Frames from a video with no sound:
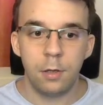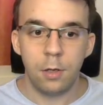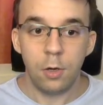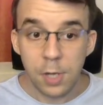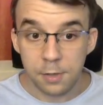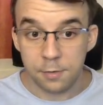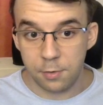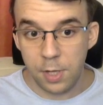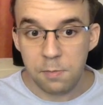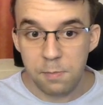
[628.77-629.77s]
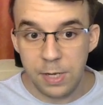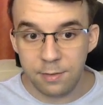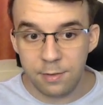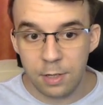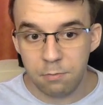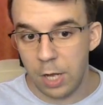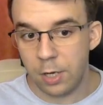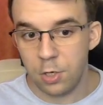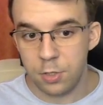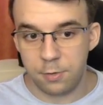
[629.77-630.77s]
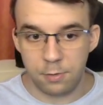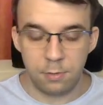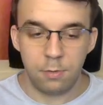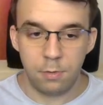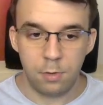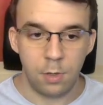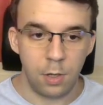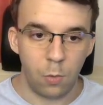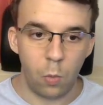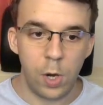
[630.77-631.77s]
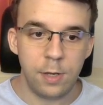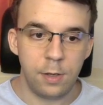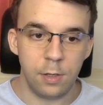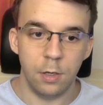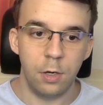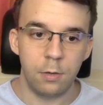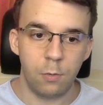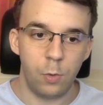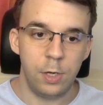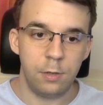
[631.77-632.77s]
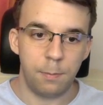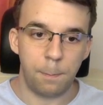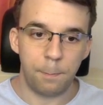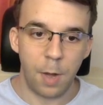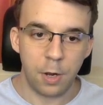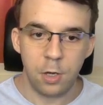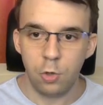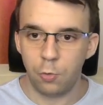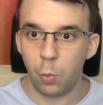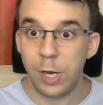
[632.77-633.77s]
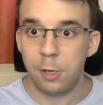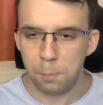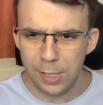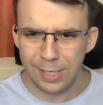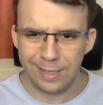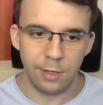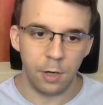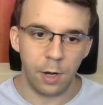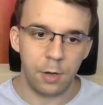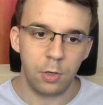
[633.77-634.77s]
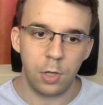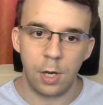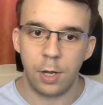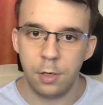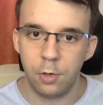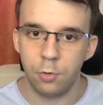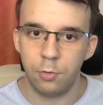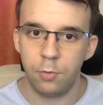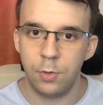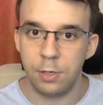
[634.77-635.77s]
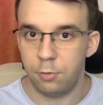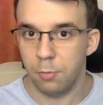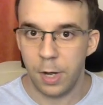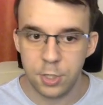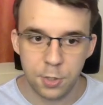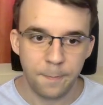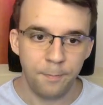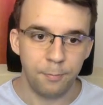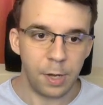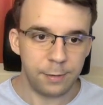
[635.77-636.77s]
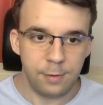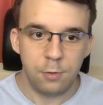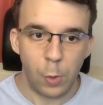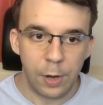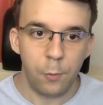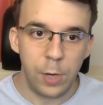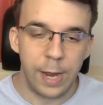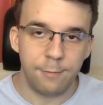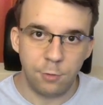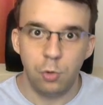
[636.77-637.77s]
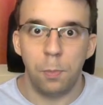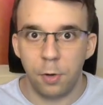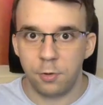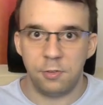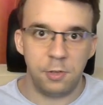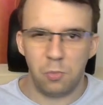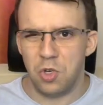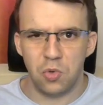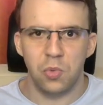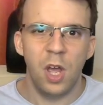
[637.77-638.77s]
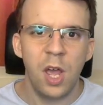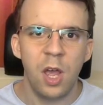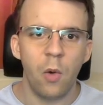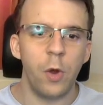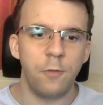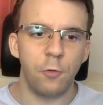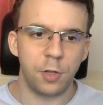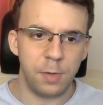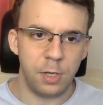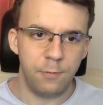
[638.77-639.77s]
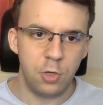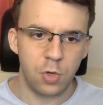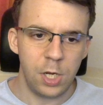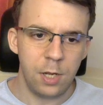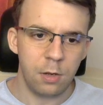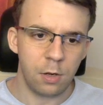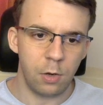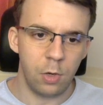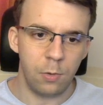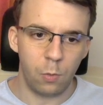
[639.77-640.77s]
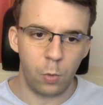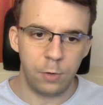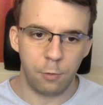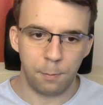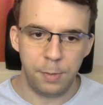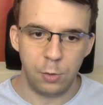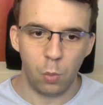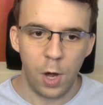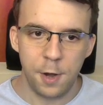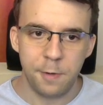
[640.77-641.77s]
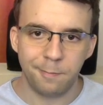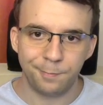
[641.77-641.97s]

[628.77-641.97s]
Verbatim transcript: Okay, so that means that I can just wait here, wait. I'm gonna use wait pid here. I know I, did, not use this too much, but since we have two processes, we should wait for them individually. Uh, wait for pid one.